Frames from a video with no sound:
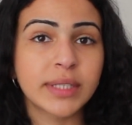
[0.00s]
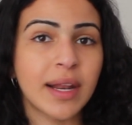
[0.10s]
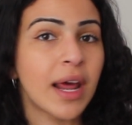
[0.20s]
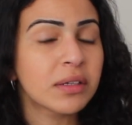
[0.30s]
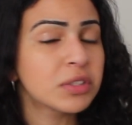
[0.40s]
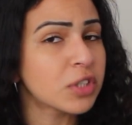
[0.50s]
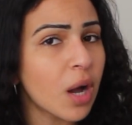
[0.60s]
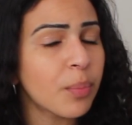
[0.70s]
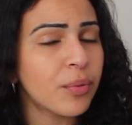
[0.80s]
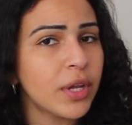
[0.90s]
and I
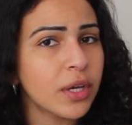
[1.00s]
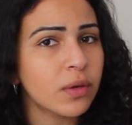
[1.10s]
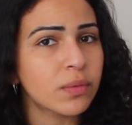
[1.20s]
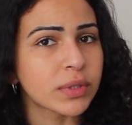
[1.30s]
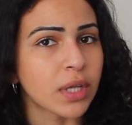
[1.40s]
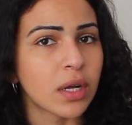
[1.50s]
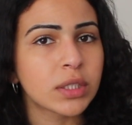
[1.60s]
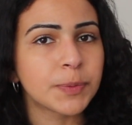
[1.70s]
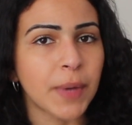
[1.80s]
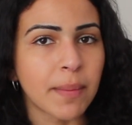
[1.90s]
saw pretty good
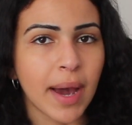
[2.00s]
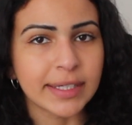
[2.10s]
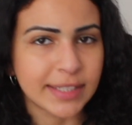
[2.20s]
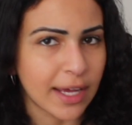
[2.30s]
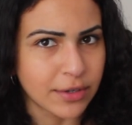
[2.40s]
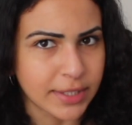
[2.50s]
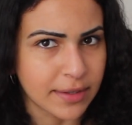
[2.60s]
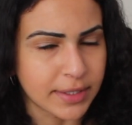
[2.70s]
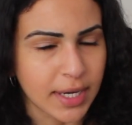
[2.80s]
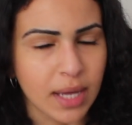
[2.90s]
results by my standards at
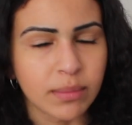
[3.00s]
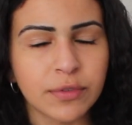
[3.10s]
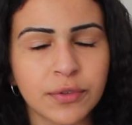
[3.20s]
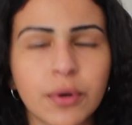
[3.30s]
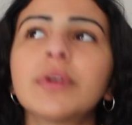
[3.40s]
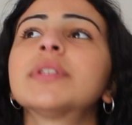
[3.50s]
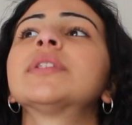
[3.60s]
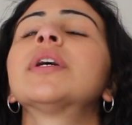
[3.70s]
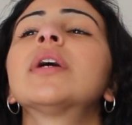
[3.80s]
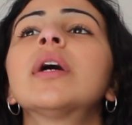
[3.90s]
the time, of course.